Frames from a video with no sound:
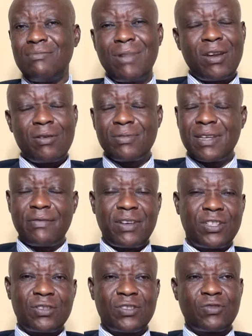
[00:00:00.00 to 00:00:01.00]
many
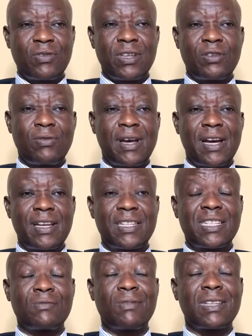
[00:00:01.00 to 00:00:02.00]
observations which were
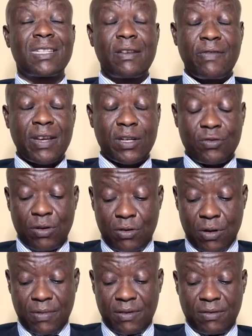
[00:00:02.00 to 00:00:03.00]
specific to
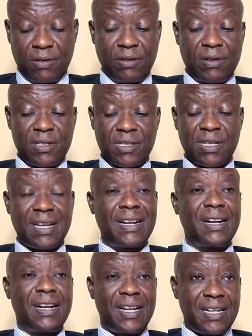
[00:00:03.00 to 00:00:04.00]
economic theories,
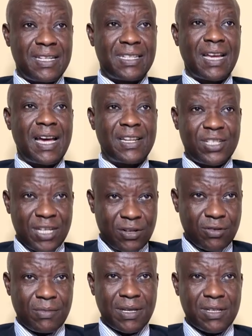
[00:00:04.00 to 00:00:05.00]
ladies and
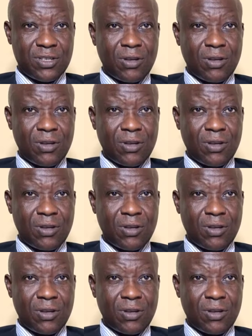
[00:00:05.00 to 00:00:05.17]
gentlemen.